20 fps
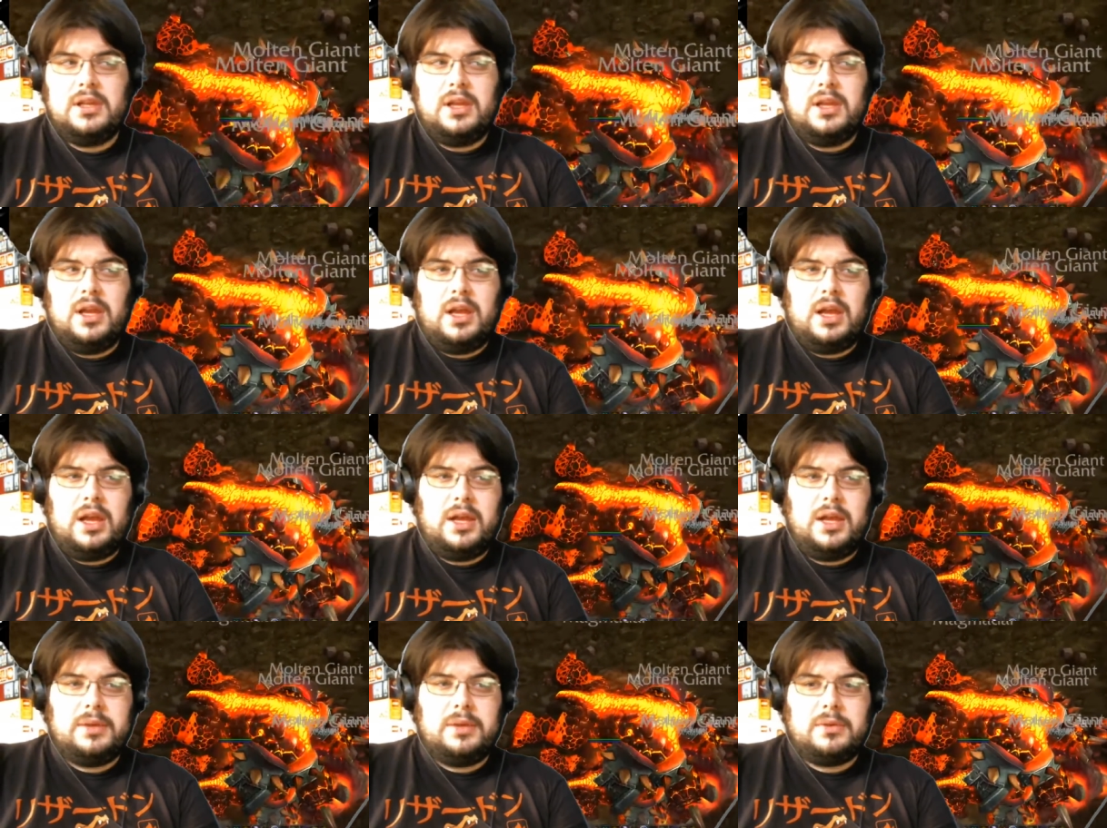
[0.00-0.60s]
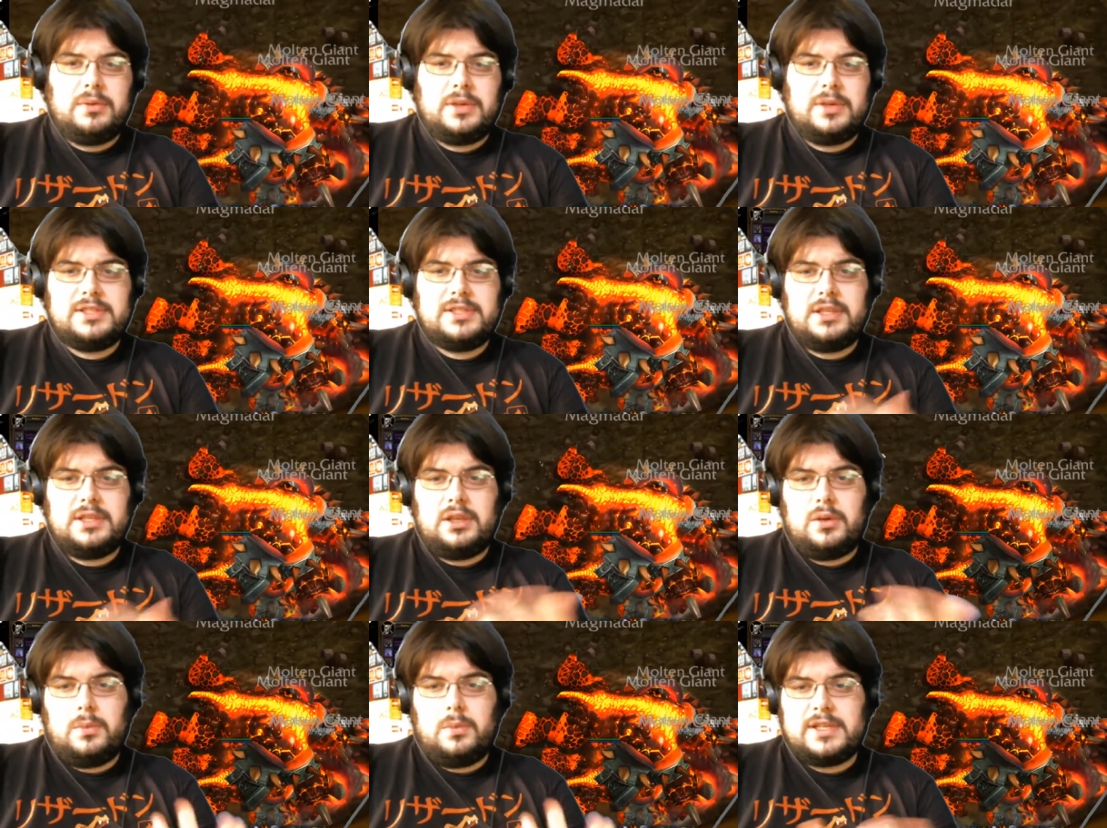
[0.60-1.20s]
I'm questing
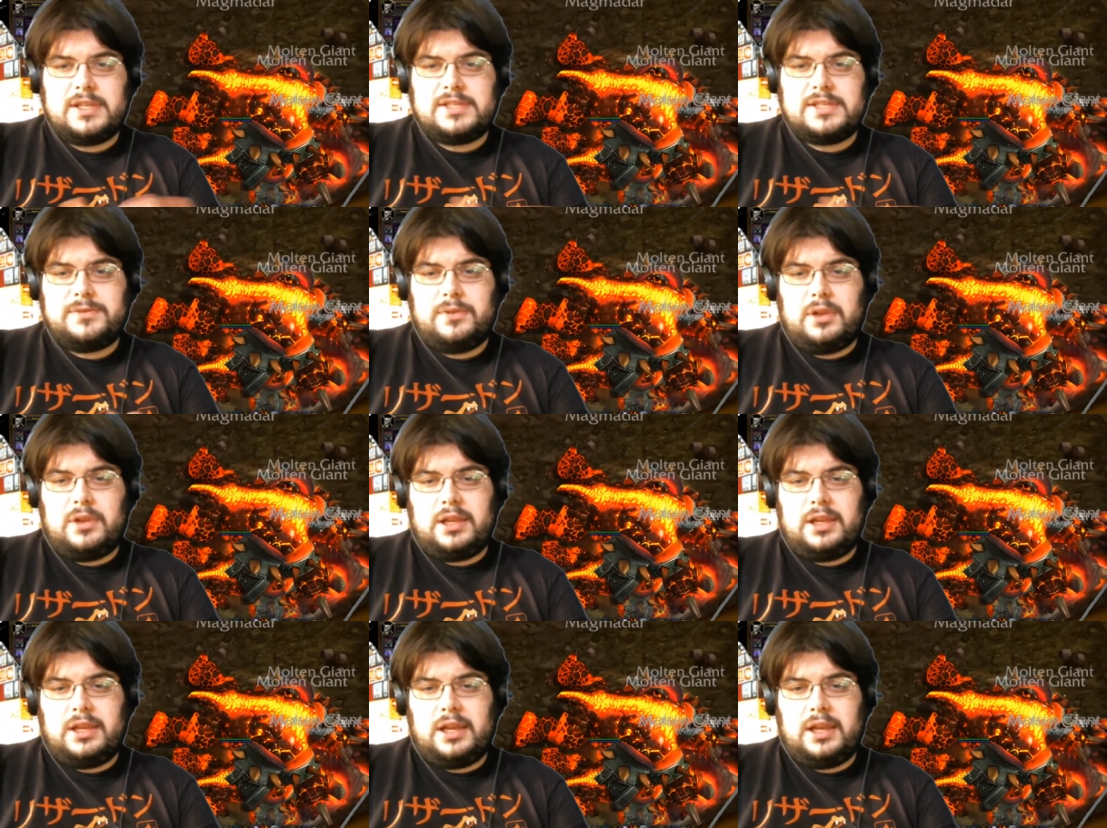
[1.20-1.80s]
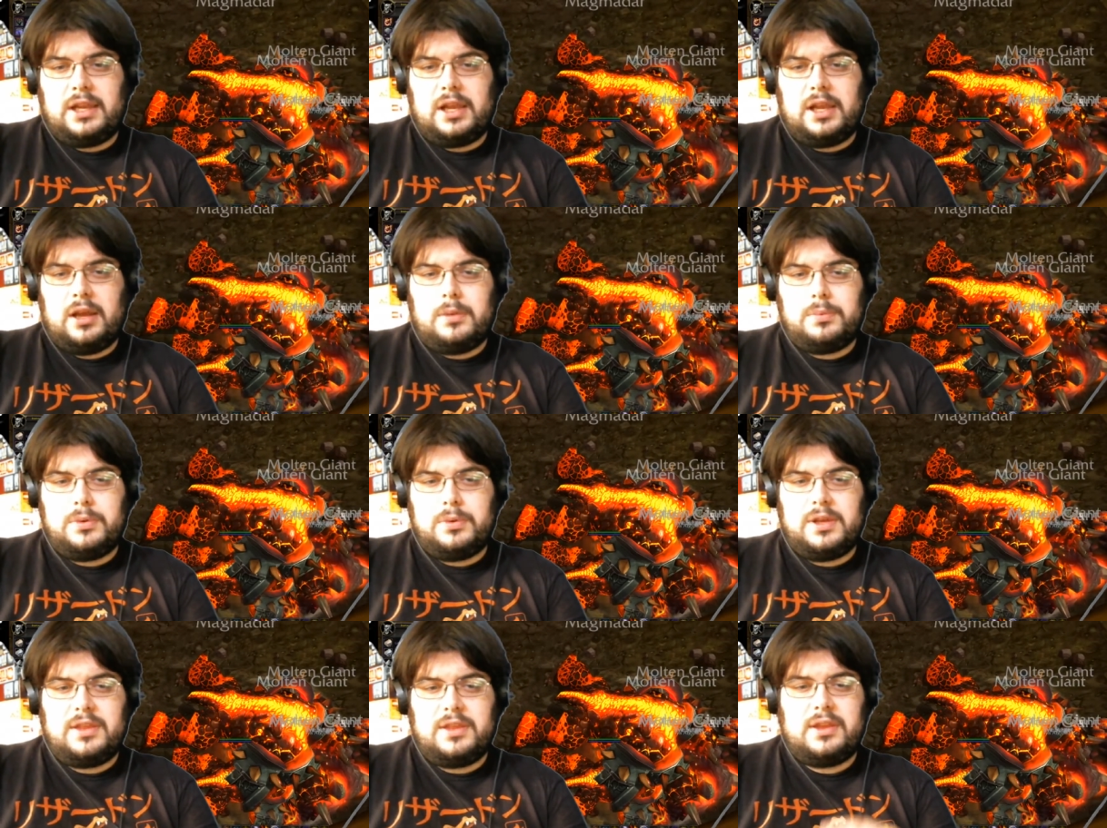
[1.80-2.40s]
in Westfall. I need help
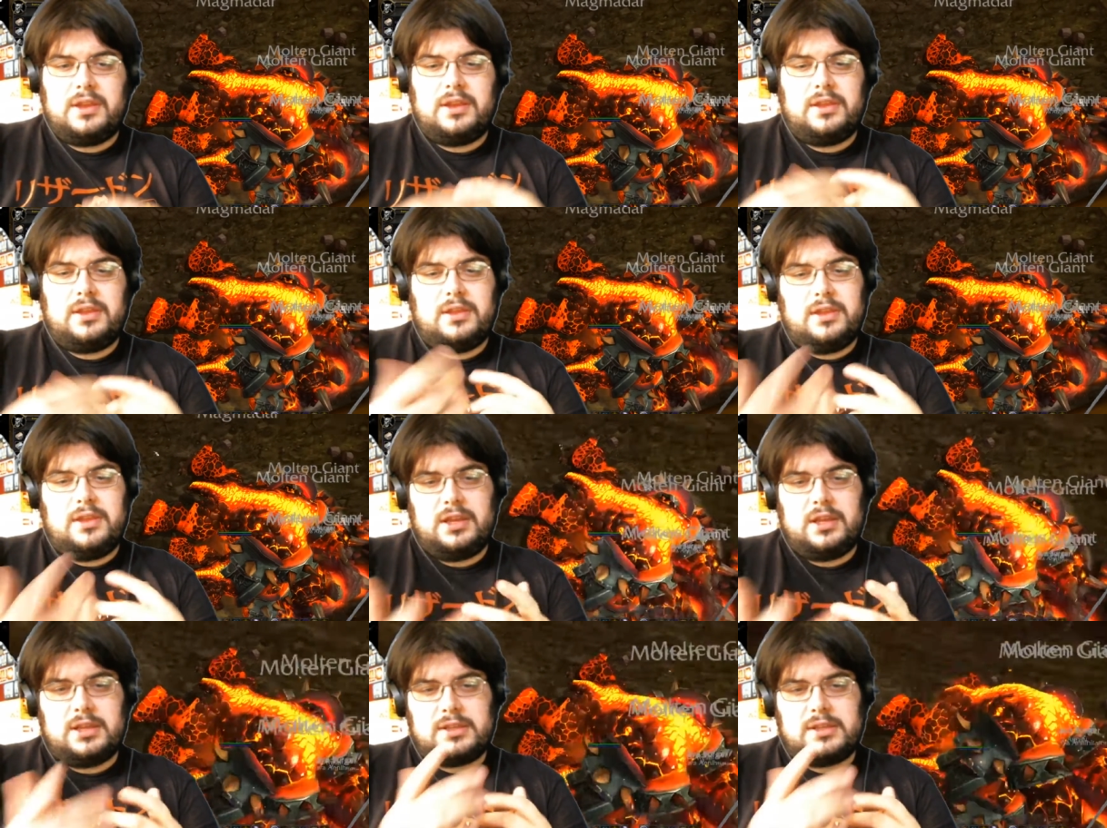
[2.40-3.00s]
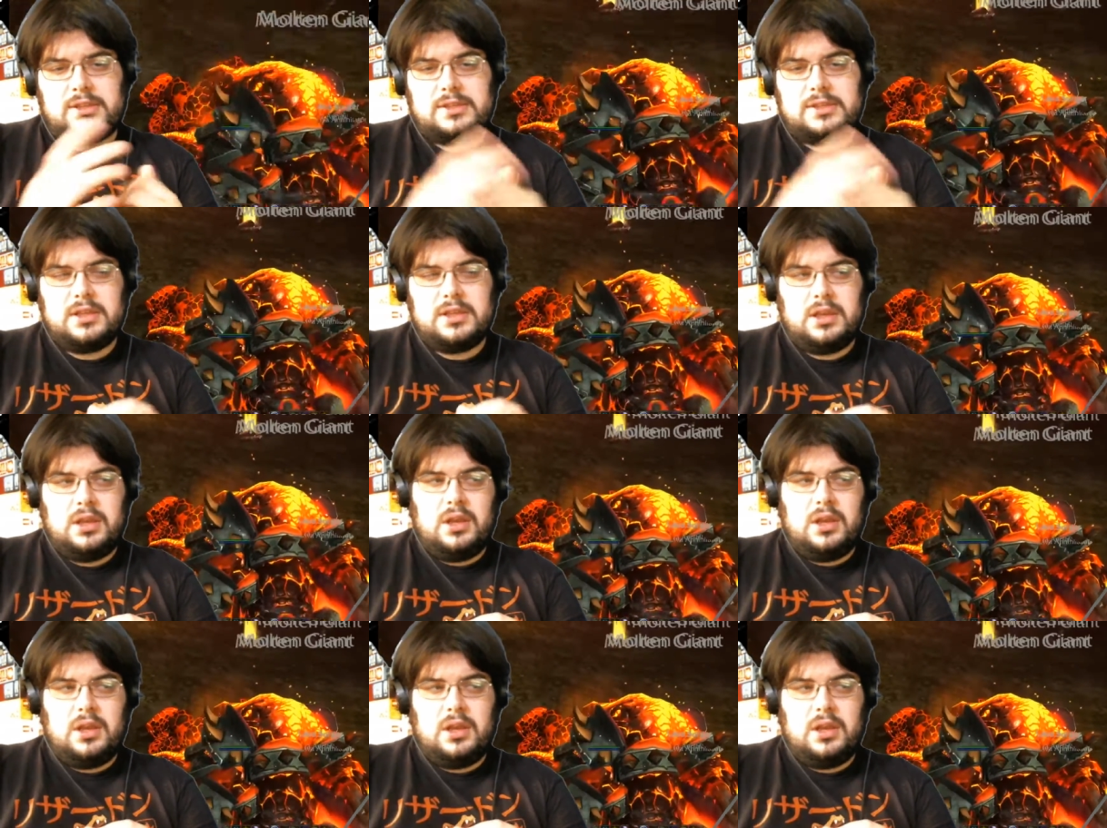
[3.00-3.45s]
with this.